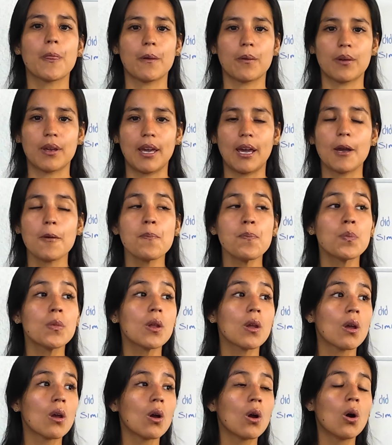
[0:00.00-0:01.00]
okay?
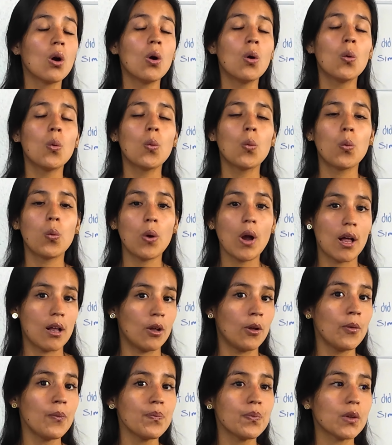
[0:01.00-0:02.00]

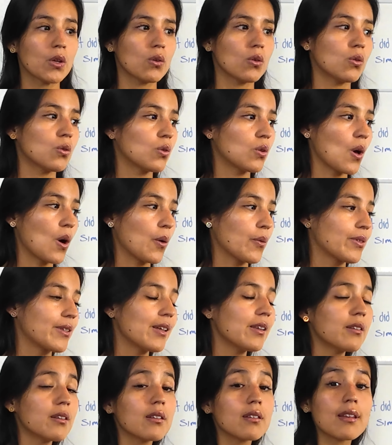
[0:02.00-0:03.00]
Well, so
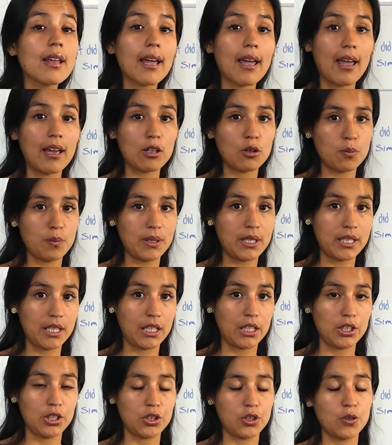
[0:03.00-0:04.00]
this is the
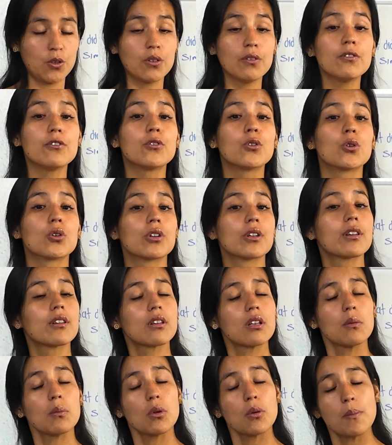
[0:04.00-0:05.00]
explanation for
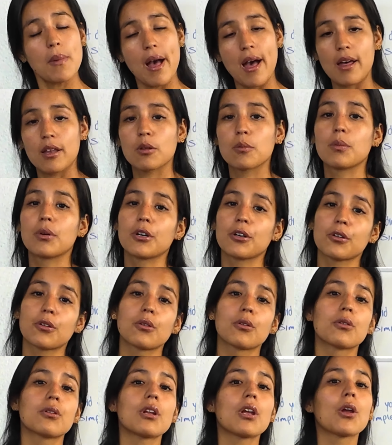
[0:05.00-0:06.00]
simple past
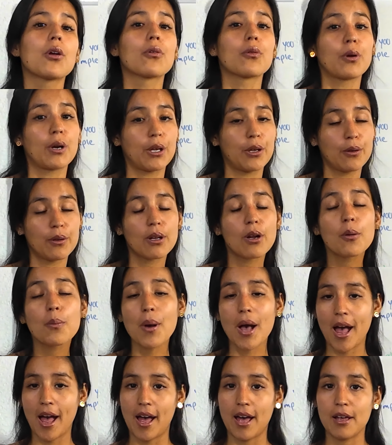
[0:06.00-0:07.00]
versus irregular
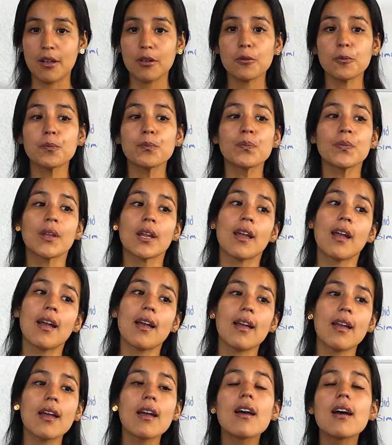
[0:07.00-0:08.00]
past,
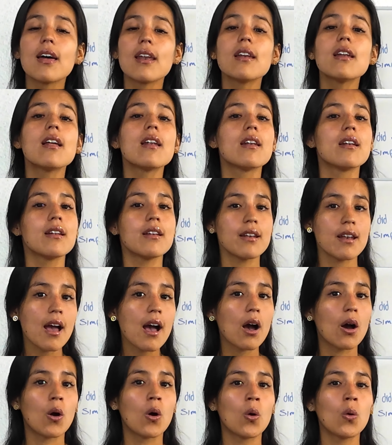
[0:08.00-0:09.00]
and
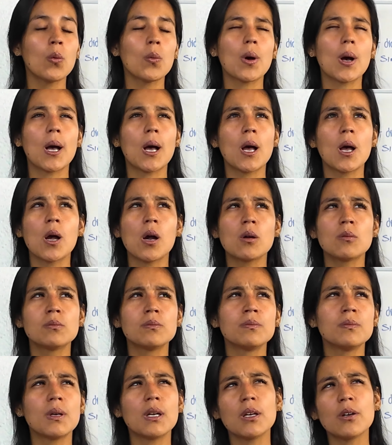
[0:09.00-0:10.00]
now
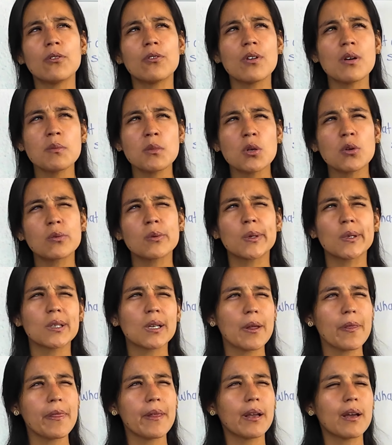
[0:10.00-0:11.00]
if I'm not
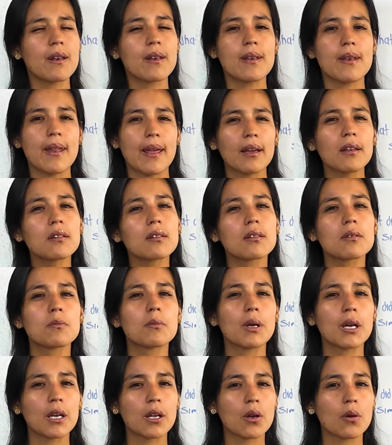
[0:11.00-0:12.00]
wrong, I think the next
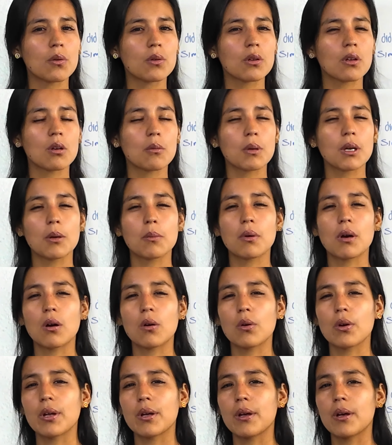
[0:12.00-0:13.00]
video is gonna be
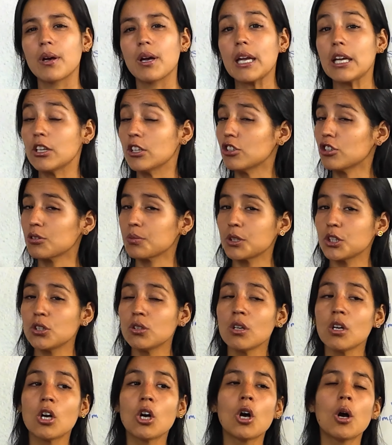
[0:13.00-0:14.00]
about an
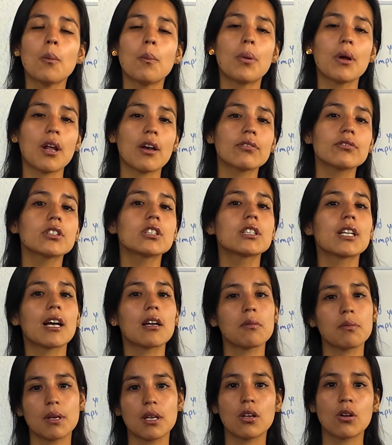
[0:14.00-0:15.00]
interview. But after
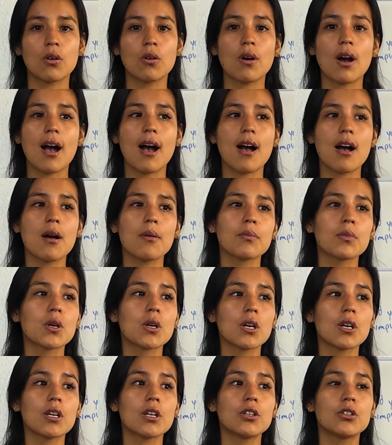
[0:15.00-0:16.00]
that video, I'm
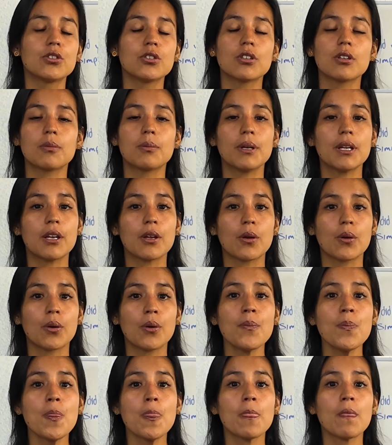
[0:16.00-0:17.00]
gonna do a
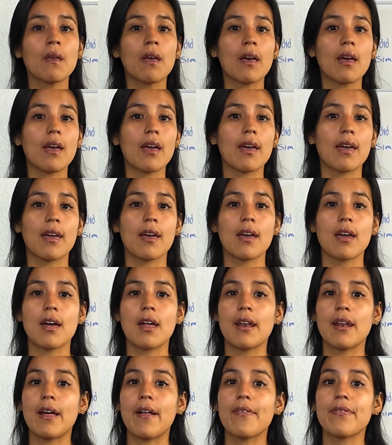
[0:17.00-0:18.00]
video,
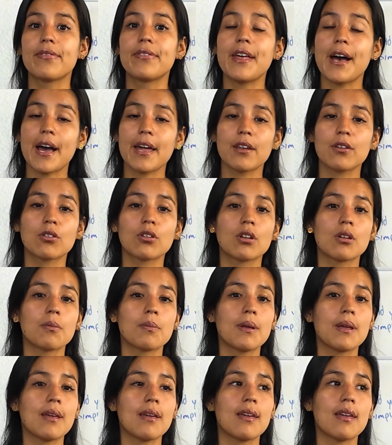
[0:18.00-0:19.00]
and that is gonna
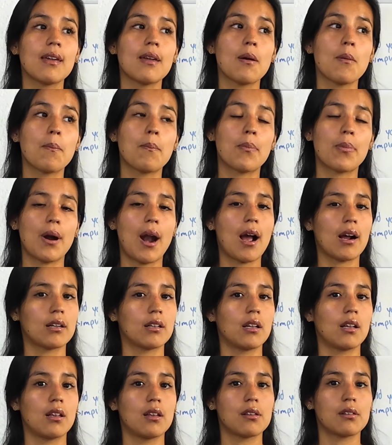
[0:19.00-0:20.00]
be
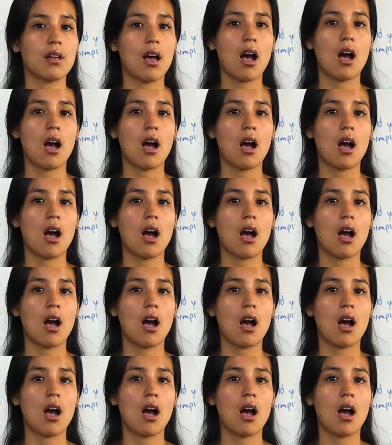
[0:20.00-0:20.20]
practice.